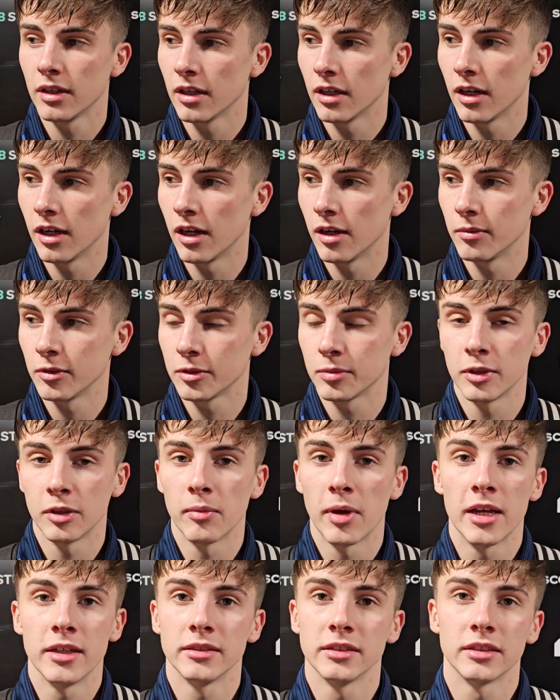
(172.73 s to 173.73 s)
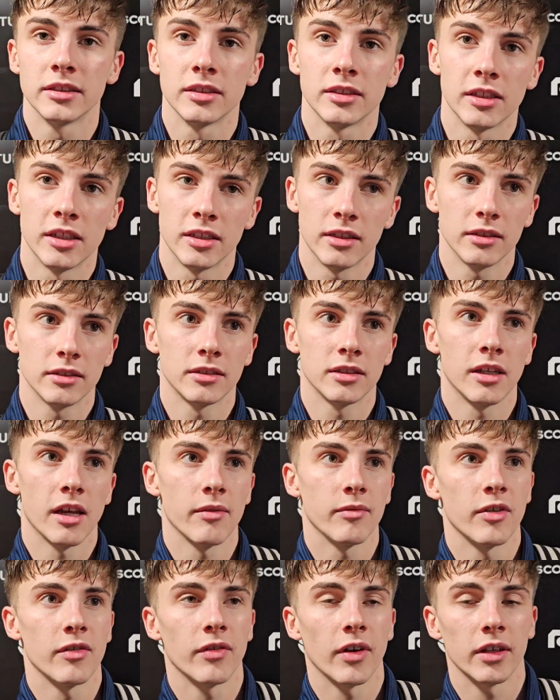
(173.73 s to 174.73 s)
Um, it's been amazing to see see
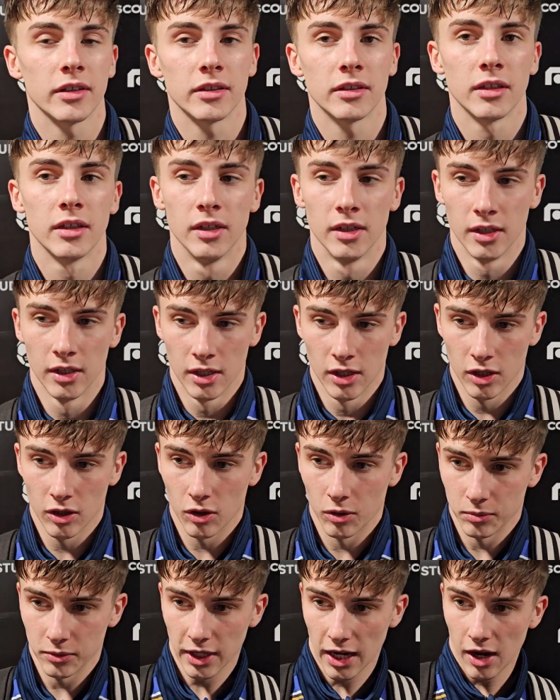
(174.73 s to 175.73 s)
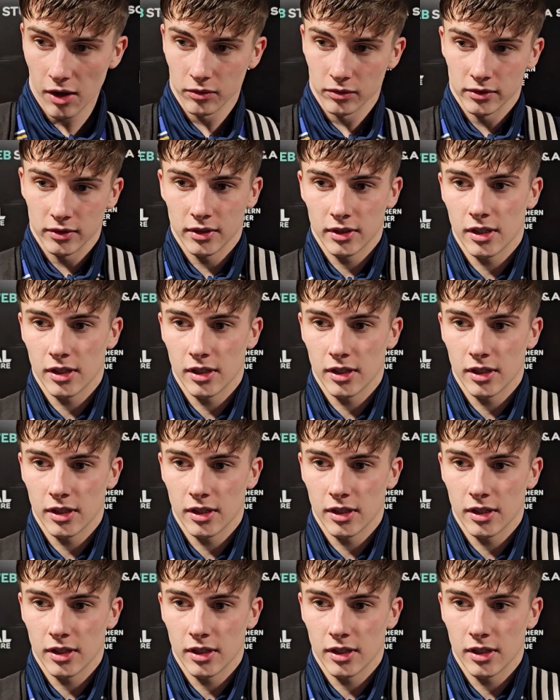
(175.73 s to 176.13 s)
every fan come down.